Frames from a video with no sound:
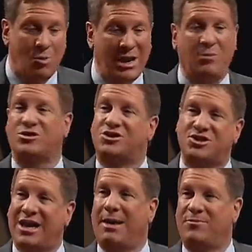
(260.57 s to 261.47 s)
When I was a
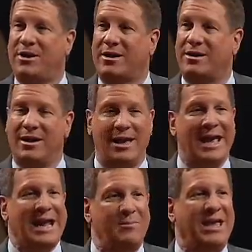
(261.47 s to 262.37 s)
skeptic,
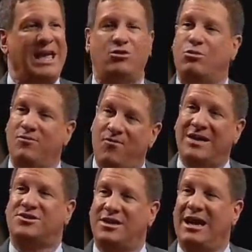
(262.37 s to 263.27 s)
and I began to
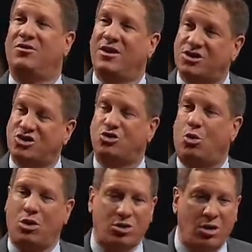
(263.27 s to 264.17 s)
investigate the
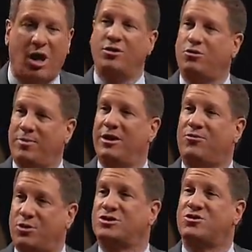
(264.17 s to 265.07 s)
historical
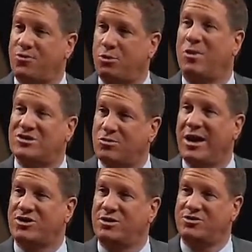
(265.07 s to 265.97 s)
underpinnings, for instance, for the
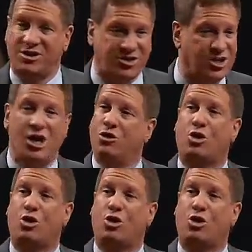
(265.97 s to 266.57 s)
resurrection of Jesus,